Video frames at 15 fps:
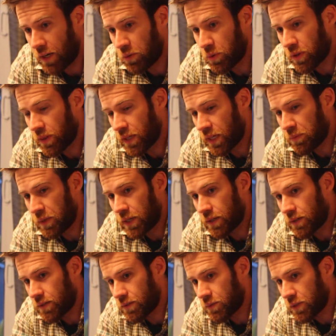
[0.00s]
we think
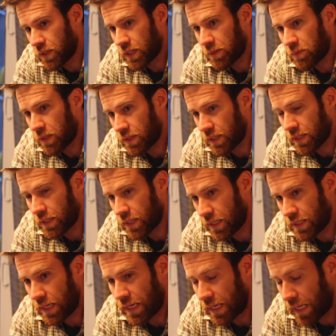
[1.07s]
about that
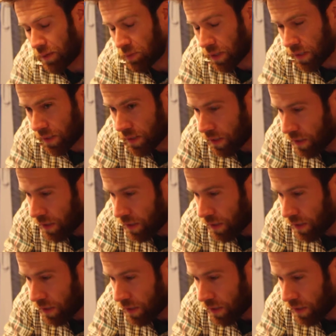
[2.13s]
dynamic,